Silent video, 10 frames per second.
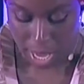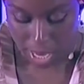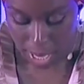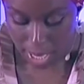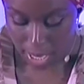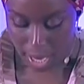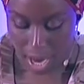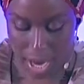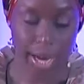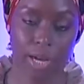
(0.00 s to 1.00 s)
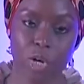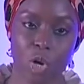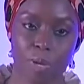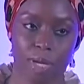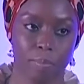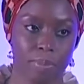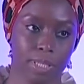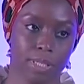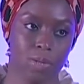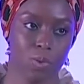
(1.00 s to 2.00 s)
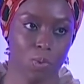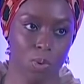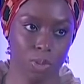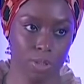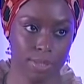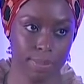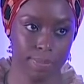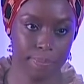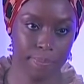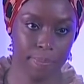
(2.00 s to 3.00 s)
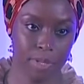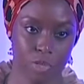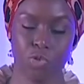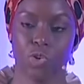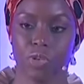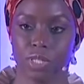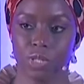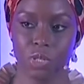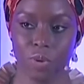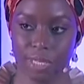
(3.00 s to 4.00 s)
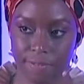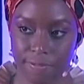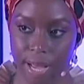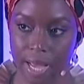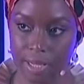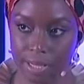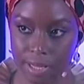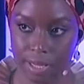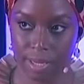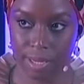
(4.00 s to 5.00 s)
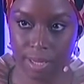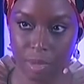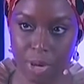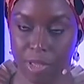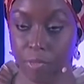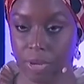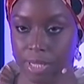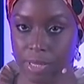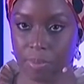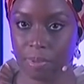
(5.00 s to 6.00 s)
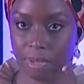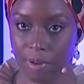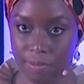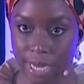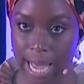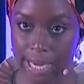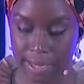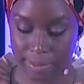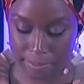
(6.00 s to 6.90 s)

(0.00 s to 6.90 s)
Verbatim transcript: Like our economic and political worlds, stories too are defined by the principle of nkali